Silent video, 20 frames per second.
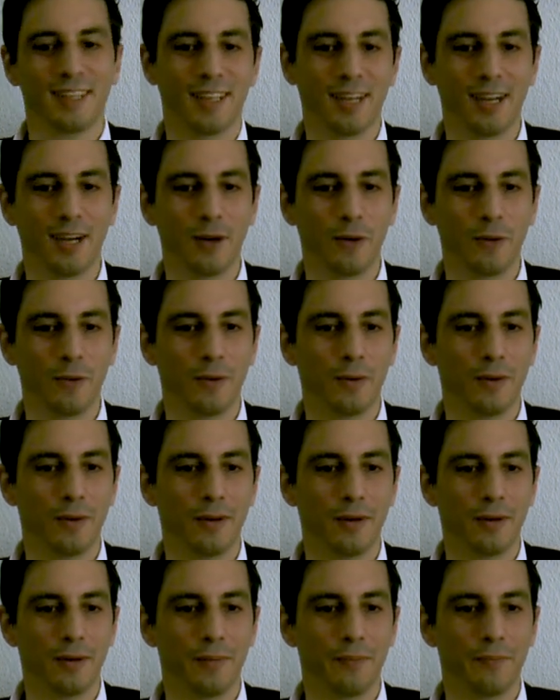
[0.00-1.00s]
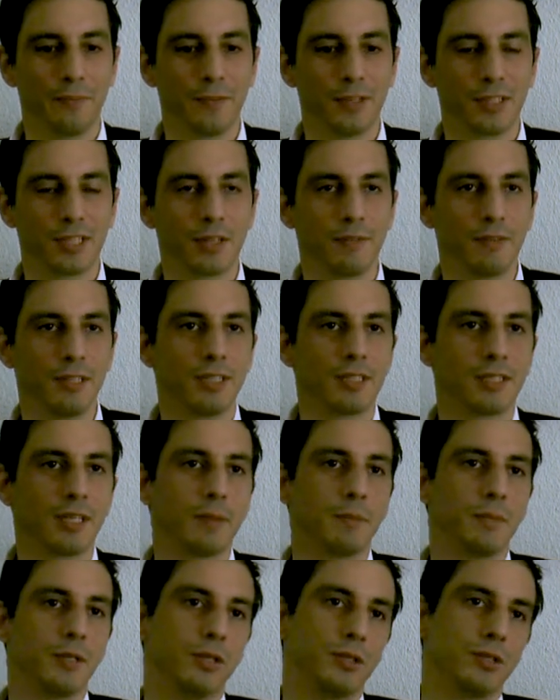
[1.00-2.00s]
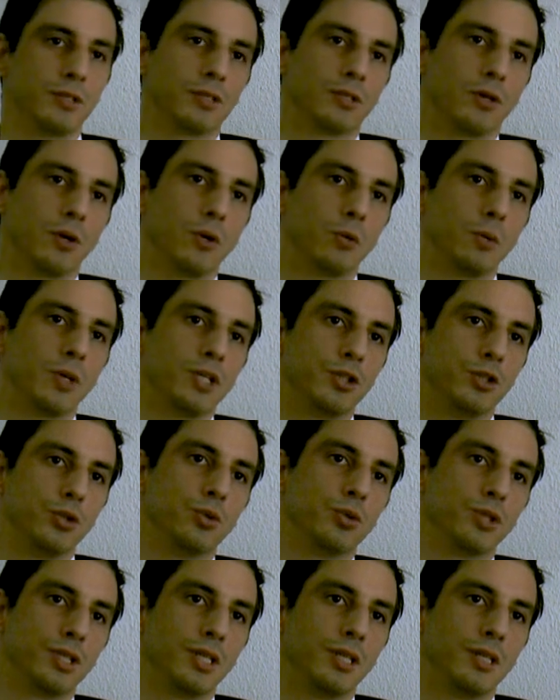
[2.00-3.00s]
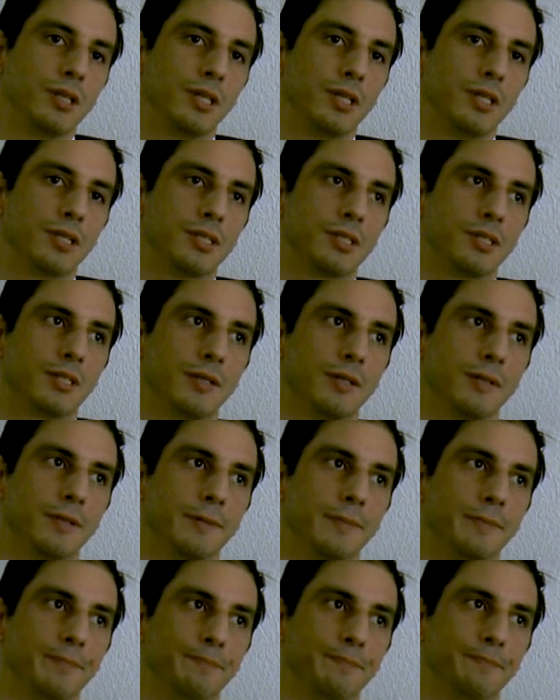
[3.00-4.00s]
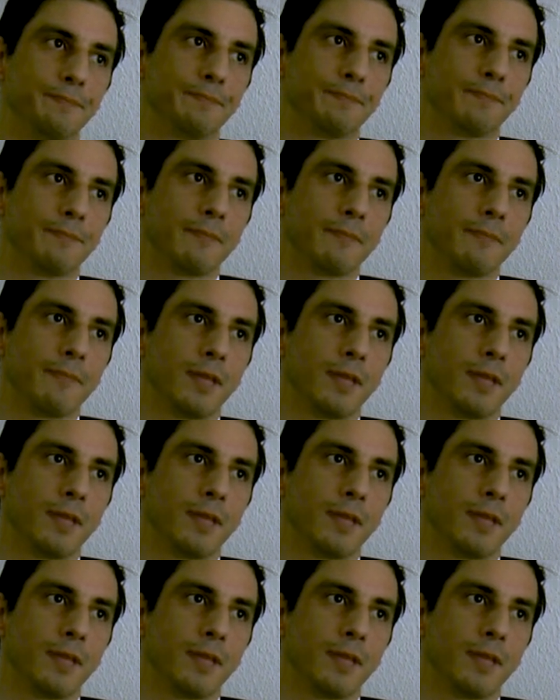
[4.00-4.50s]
how um, the Chavista is always using this um,